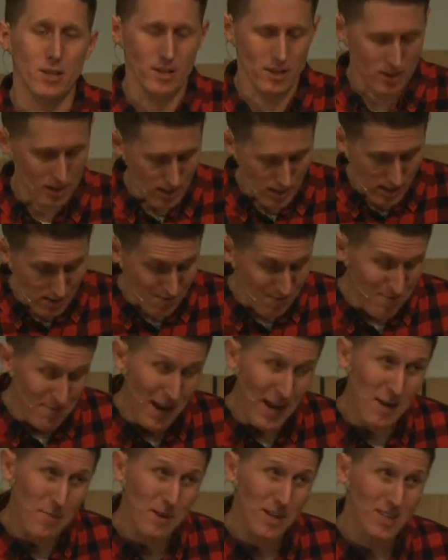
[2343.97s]
Jesus. And
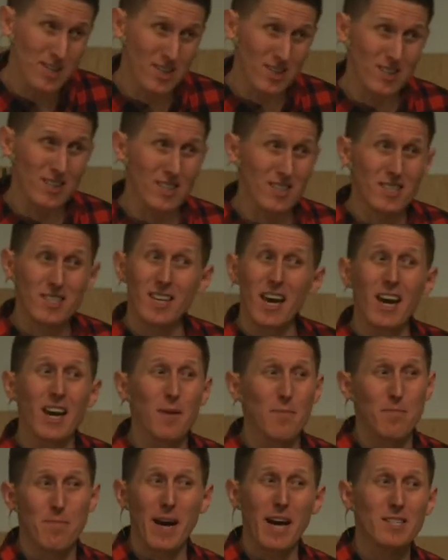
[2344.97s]
maybe Jesus said
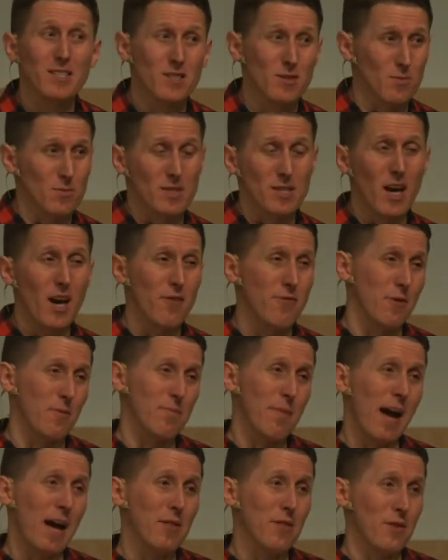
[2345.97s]
it best himself
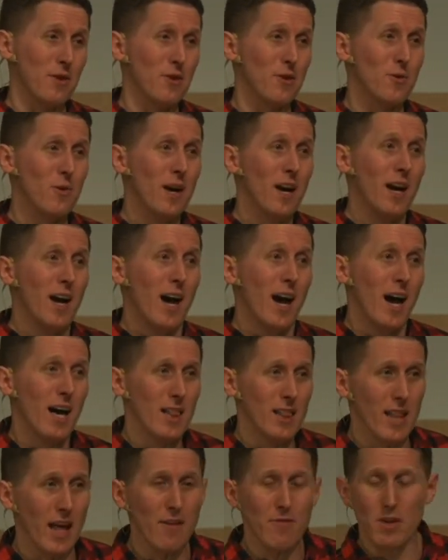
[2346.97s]
in Matthew
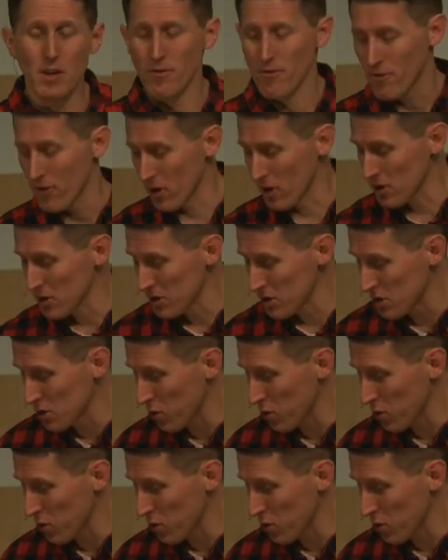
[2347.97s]
11, verse